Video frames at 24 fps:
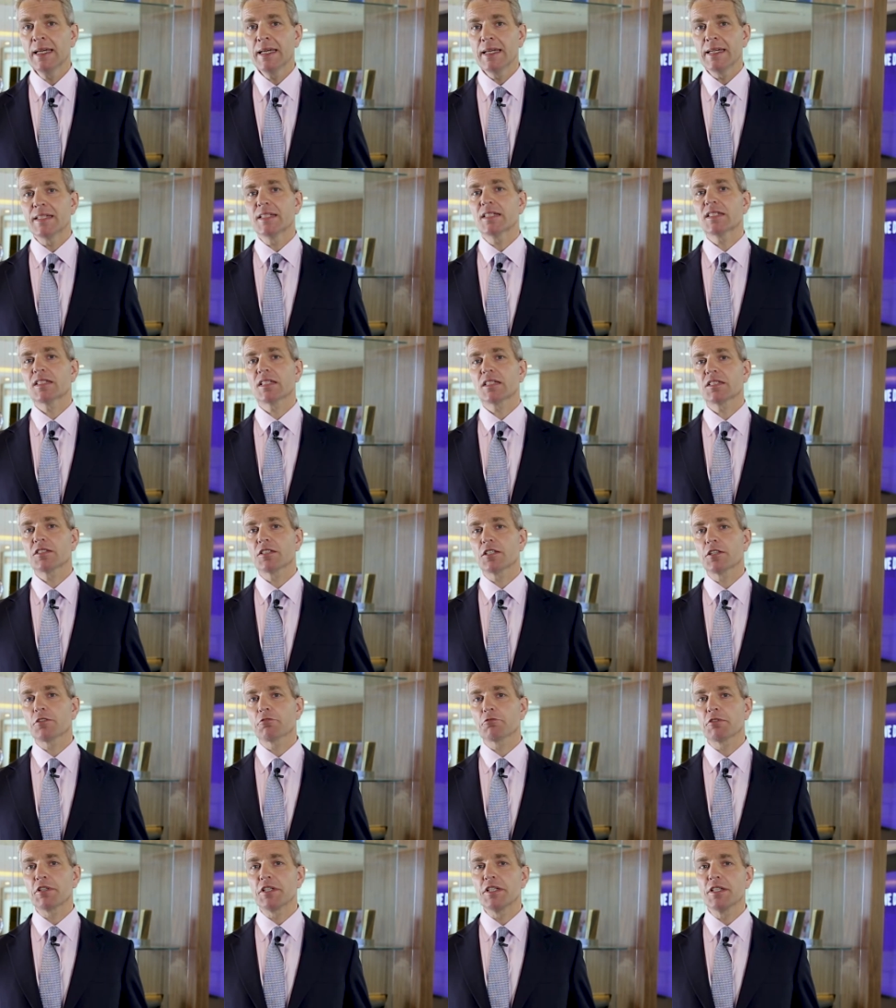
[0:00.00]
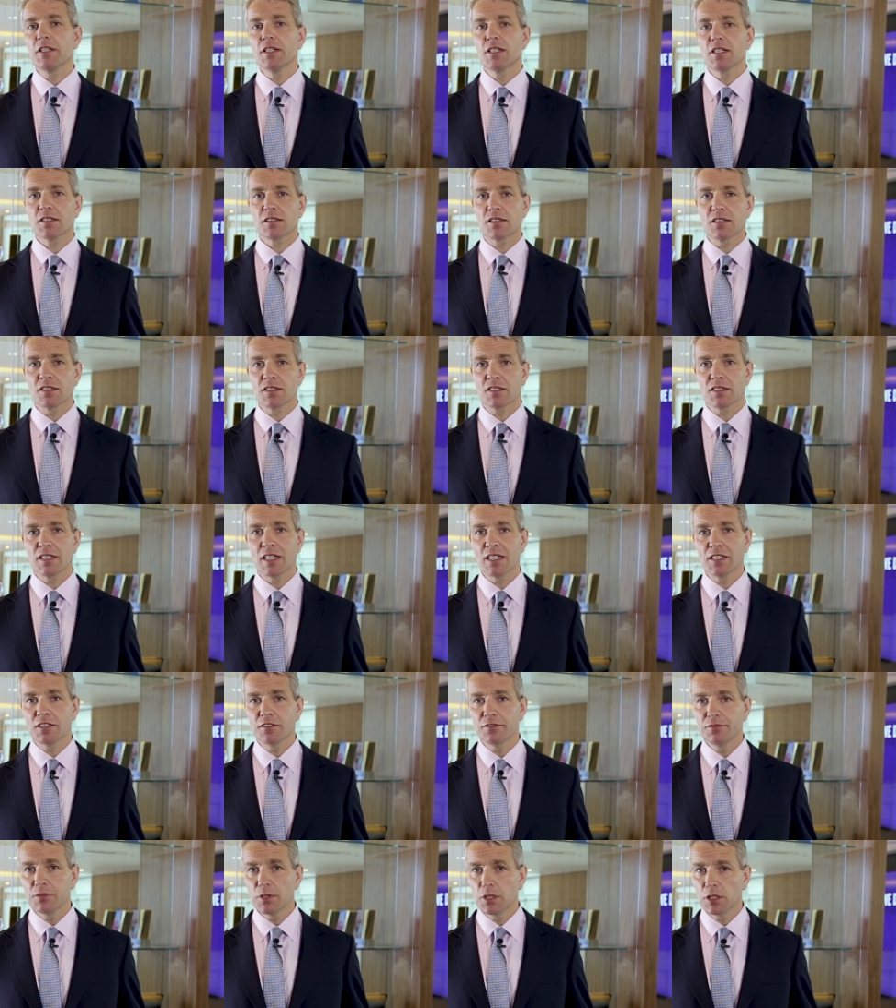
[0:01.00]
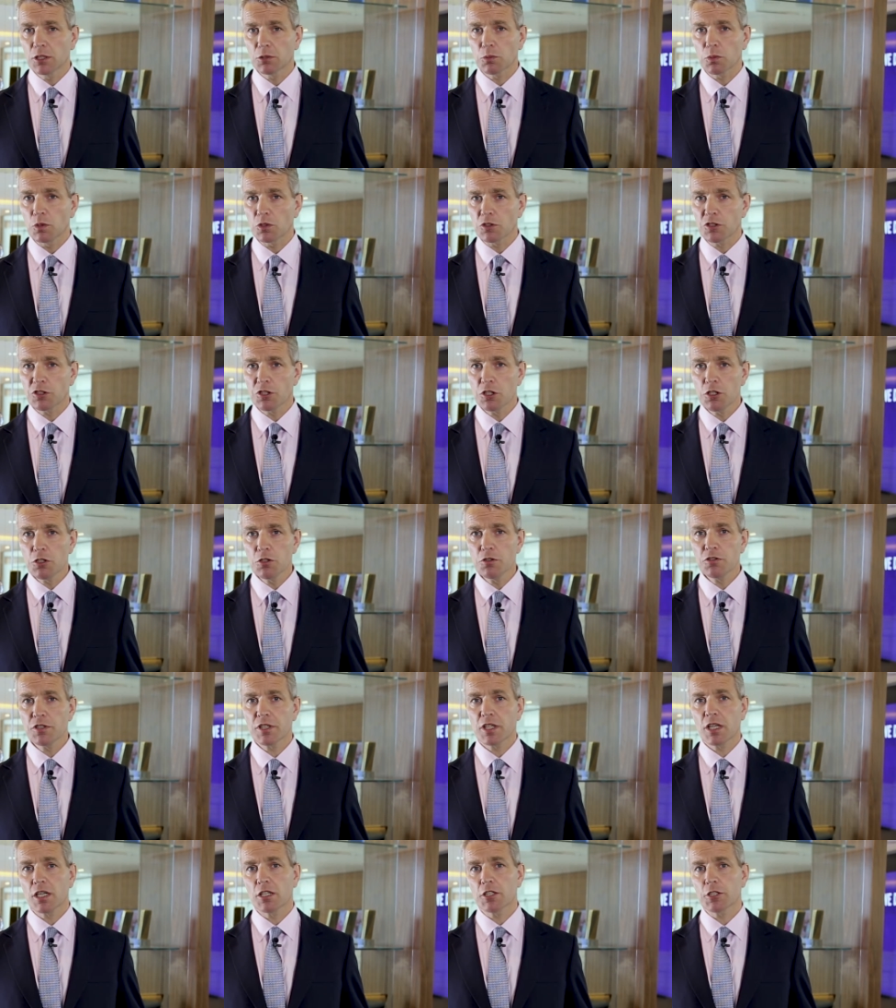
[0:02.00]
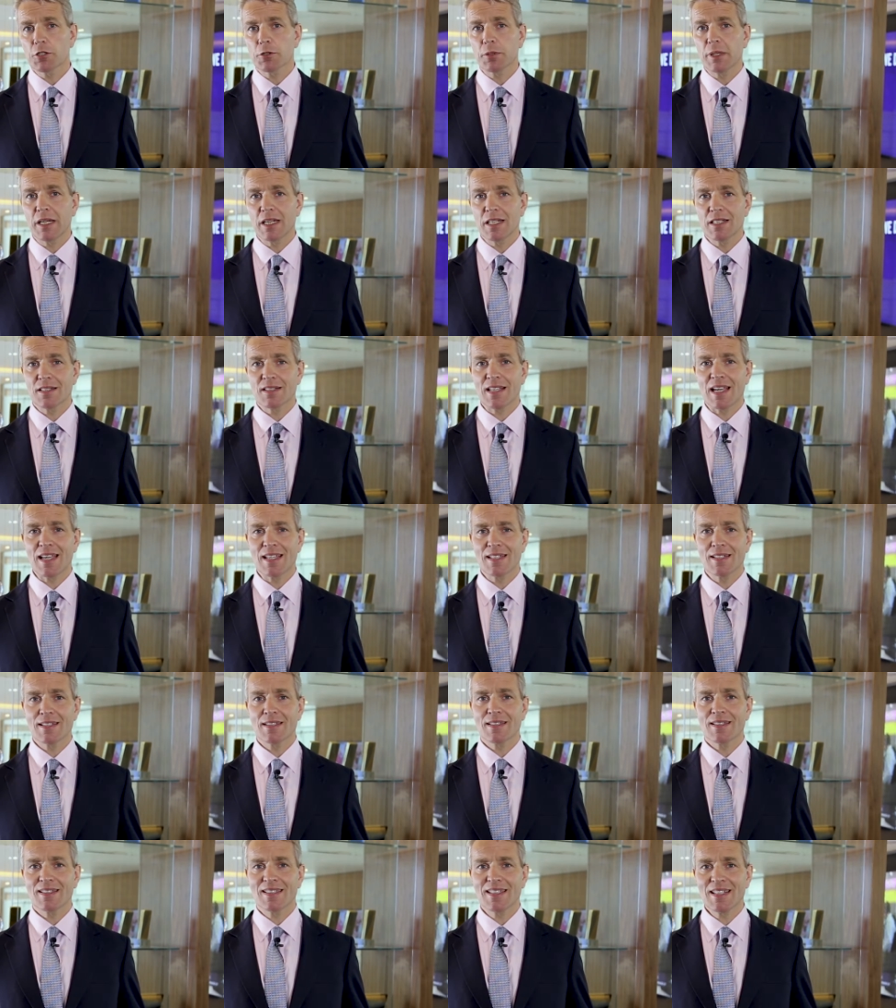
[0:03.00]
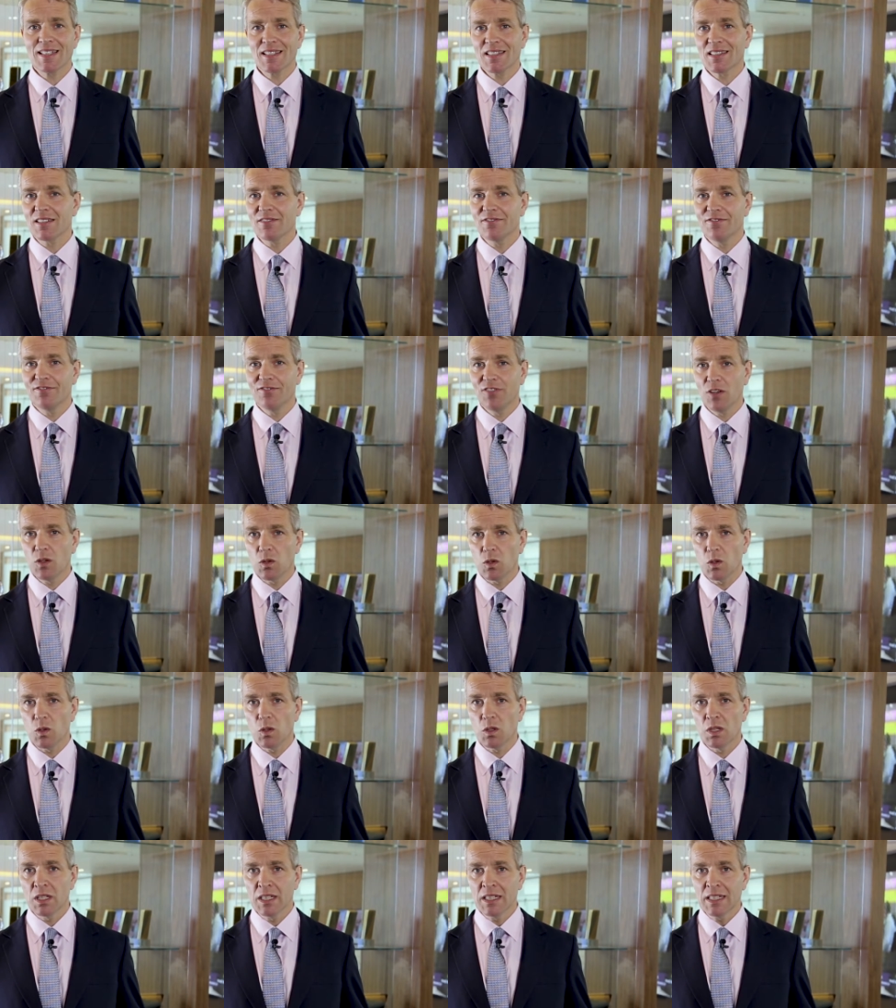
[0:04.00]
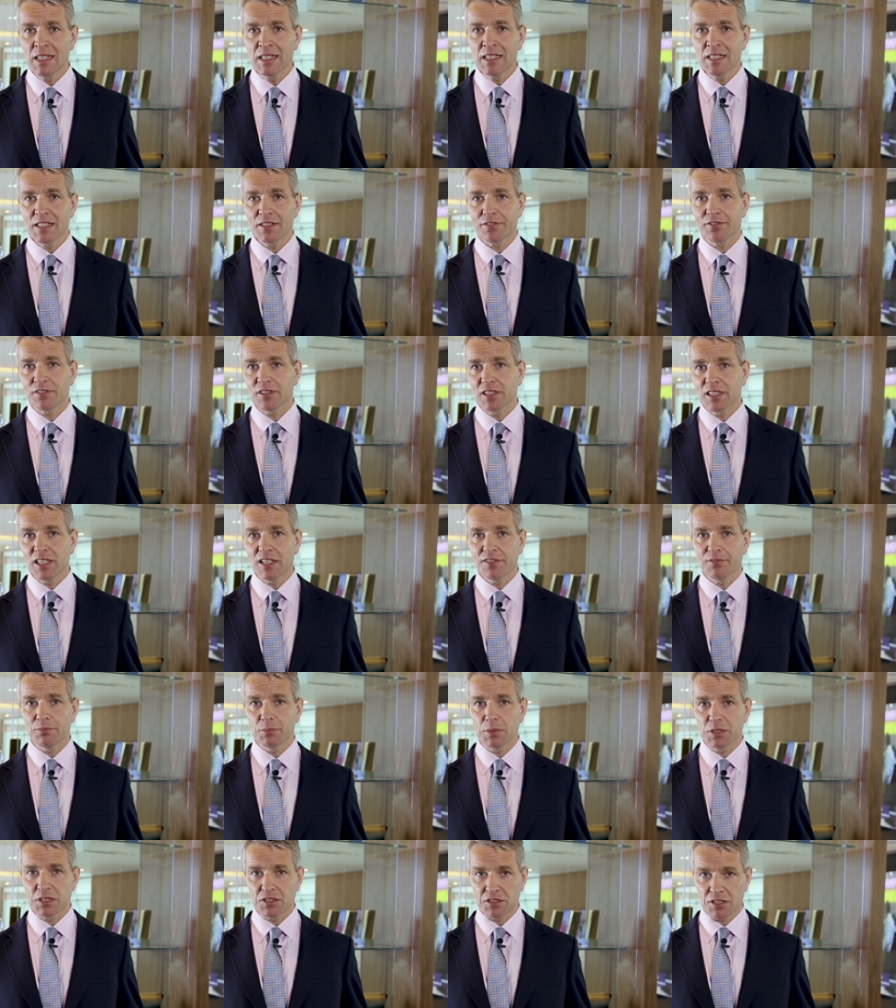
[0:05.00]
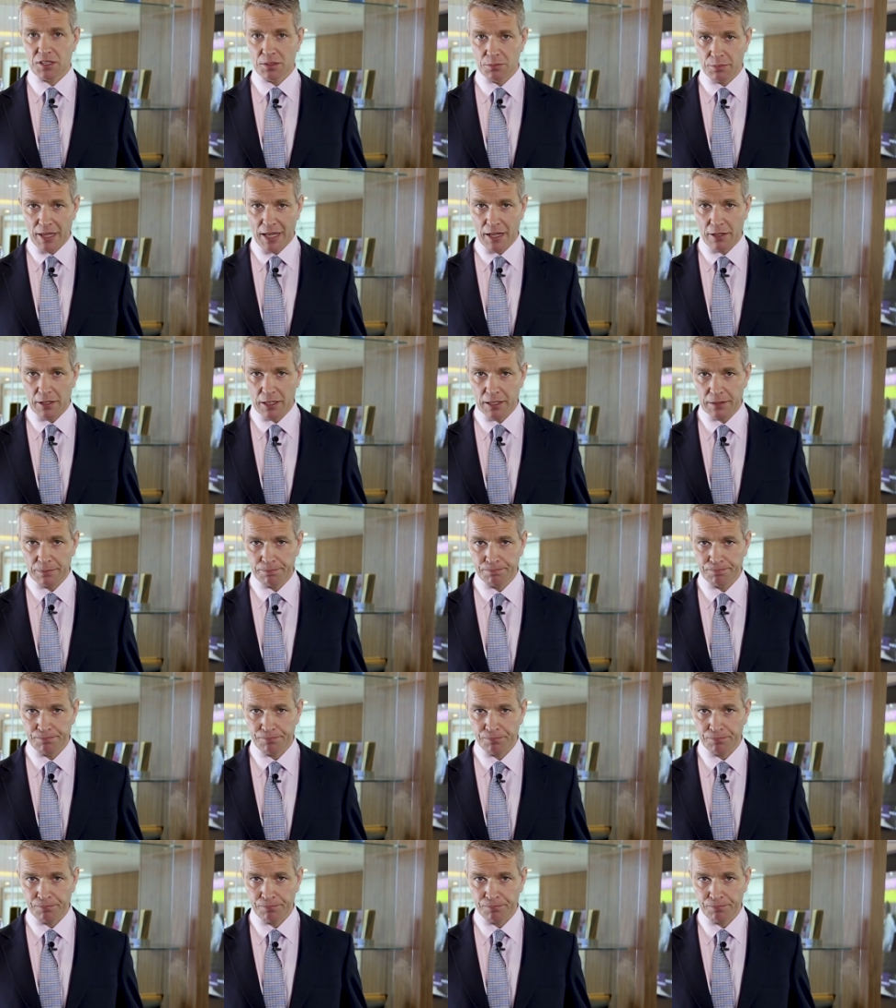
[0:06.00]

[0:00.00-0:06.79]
In the 63 years since the end of World War II, the country has had 64 different governments in power.